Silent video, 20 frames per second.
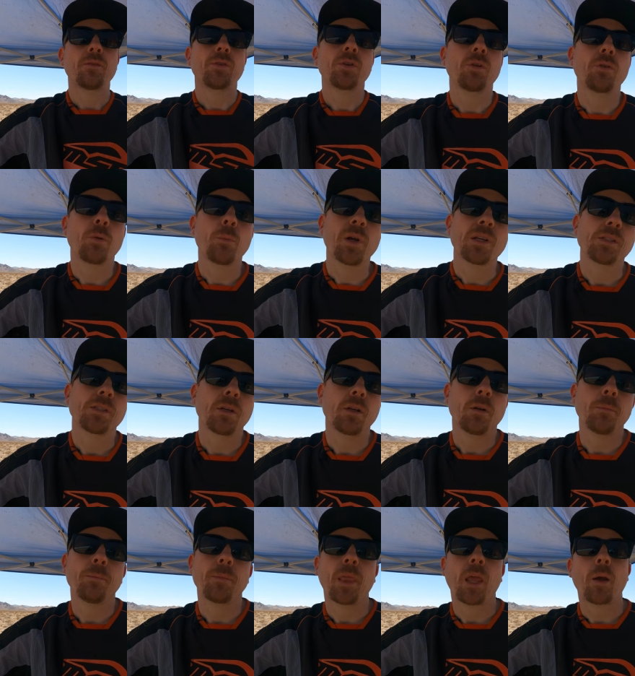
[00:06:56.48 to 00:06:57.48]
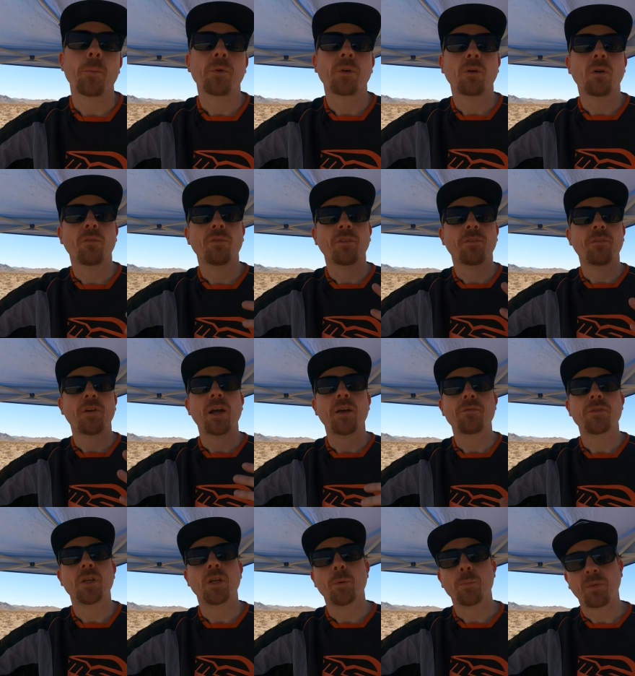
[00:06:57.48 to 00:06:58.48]
that I've showed you my setup, I'm gonna go over
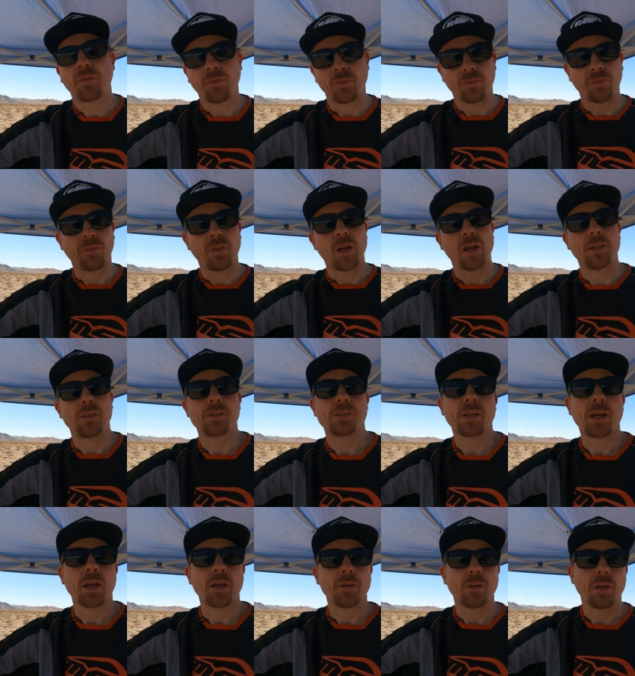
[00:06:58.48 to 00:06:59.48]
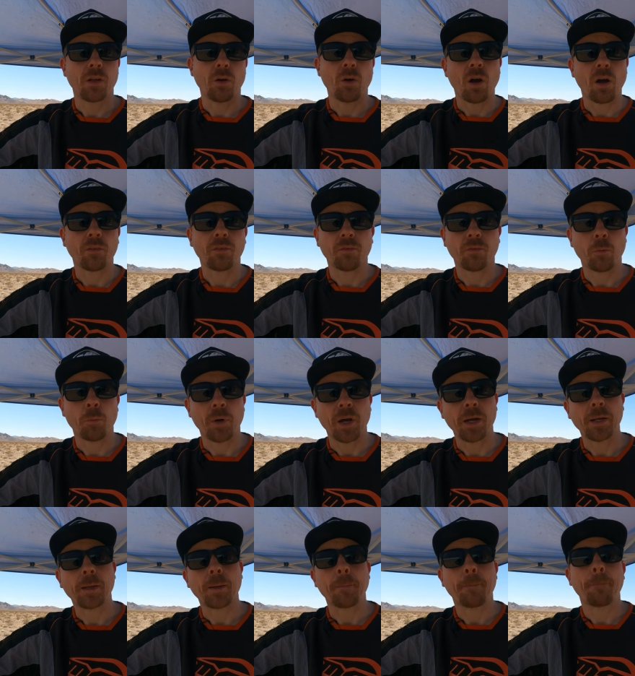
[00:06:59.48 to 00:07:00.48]
five tips for flying the Skydio off of a
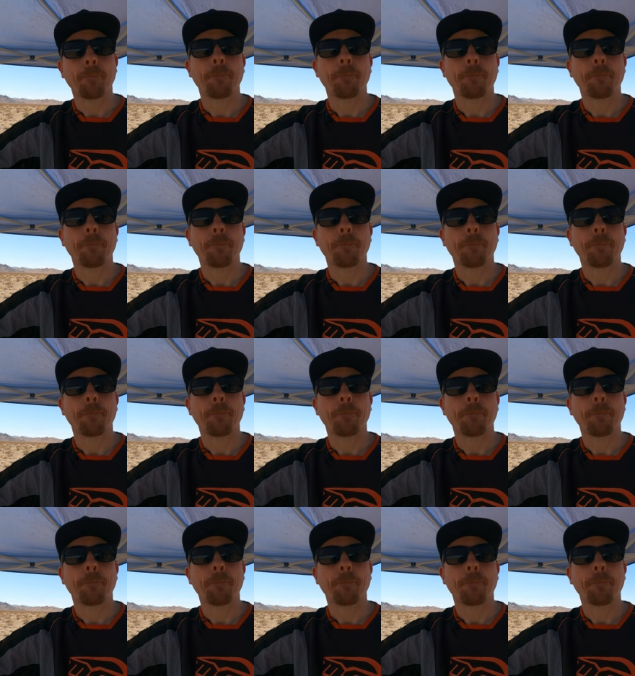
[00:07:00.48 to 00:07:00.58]
bike.